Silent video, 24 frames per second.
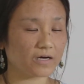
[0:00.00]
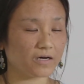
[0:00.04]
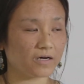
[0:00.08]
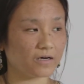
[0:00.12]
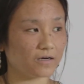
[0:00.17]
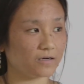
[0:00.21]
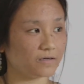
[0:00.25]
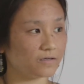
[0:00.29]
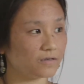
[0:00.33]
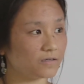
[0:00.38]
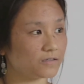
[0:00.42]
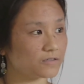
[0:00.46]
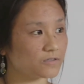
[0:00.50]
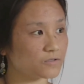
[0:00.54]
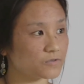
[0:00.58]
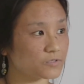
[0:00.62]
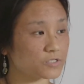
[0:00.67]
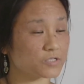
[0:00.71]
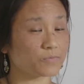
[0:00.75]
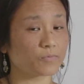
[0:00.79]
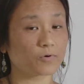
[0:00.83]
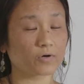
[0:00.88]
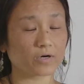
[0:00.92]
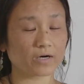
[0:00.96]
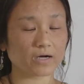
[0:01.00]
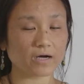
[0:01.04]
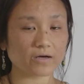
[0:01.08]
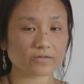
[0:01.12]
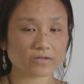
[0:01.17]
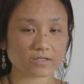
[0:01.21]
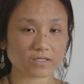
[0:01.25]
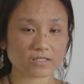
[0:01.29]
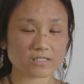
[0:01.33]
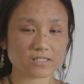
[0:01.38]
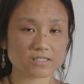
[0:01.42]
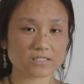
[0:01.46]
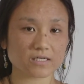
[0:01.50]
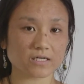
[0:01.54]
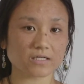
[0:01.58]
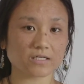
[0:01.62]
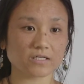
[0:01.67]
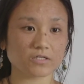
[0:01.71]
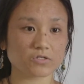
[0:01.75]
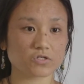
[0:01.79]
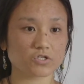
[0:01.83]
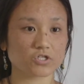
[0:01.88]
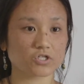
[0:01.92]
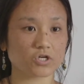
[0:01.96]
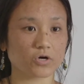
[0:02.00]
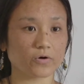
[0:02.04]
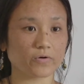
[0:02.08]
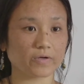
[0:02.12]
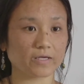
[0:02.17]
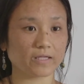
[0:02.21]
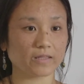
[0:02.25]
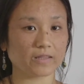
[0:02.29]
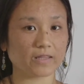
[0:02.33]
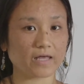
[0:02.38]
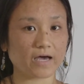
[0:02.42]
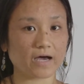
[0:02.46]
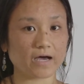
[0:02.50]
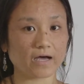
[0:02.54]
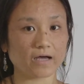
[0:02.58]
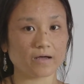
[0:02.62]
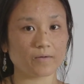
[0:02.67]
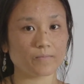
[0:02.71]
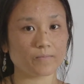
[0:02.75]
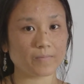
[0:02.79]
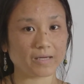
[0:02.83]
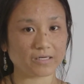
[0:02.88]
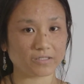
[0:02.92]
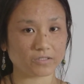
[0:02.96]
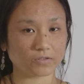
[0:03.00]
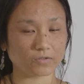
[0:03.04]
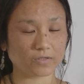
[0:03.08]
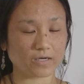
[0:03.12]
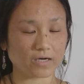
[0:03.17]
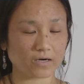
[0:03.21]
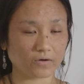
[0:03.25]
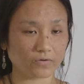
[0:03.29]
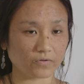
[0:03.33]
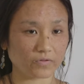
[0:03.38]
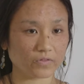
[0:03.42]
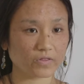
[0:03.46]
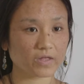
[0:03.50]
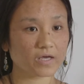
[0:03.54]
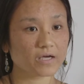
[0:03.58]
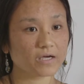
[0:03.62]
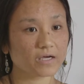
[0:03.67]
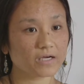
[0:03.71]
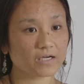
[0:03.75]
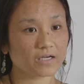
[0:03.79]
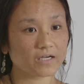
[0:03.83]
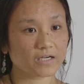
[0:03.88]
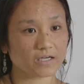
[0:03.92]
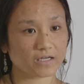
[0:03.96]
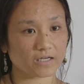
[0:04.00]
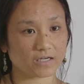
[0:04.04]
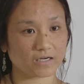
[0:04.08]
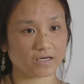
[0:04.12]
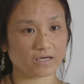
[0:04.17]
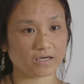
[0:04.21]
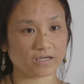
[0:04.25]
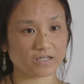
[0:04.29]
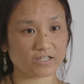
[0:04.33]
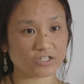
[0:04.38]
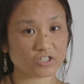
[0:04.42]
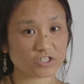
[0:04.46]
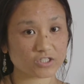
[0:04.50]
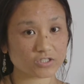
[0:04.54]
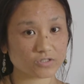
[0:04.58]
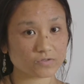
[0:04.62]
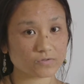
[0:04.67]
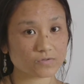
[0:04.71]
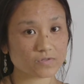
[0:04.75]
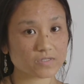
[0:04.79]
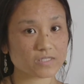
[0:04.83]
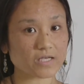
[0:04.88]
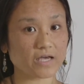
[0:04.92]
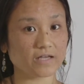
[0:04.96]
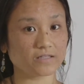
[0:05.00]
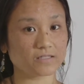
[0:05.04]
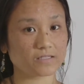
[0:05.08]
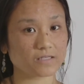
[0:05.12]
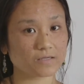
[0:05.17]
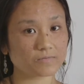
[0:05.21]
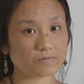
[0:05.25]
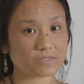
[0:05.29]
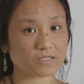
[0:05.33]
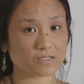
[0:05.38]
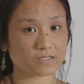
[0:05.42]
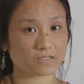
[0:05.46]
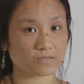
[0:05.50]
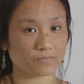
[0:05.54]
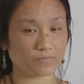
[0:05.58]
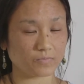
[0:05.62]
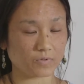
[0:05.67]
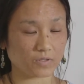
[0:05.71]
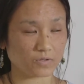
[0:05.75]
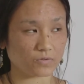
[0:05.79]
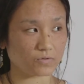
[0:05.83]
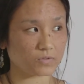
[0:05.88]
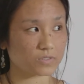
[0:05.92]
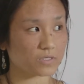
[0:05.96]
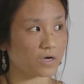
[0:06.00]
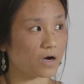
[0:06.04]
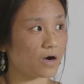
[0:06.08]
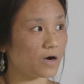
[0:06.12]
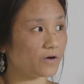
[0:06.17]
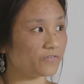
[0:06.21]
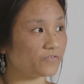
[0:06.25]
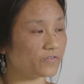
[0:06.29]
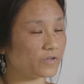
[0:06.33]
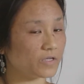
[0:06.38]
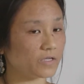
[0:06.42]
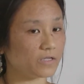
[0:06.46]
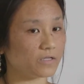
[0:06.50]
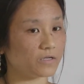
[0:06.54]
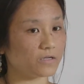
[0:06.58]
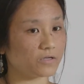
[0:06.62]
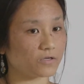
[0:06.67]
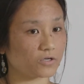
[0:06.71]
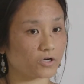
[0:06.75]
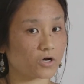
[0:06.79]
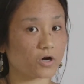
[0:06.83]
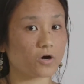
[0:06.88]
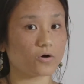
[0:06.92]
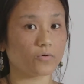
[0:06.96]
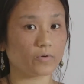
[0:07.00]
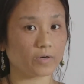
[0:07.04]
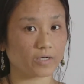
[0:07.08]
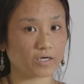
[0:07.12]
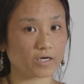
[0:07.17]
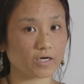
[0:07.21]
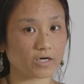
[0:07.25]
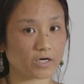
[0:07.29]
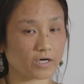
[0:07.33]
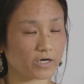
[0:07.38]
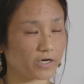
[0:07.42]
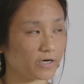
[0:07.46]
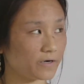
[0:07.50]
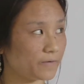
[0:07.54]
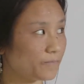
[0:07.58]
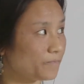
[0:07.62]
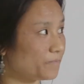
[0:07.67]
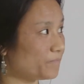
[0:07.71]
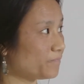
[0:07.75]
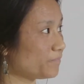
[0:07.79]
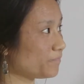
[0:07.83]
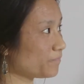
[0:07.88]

other studies showing that mental health issues and substance abuse often co-occur.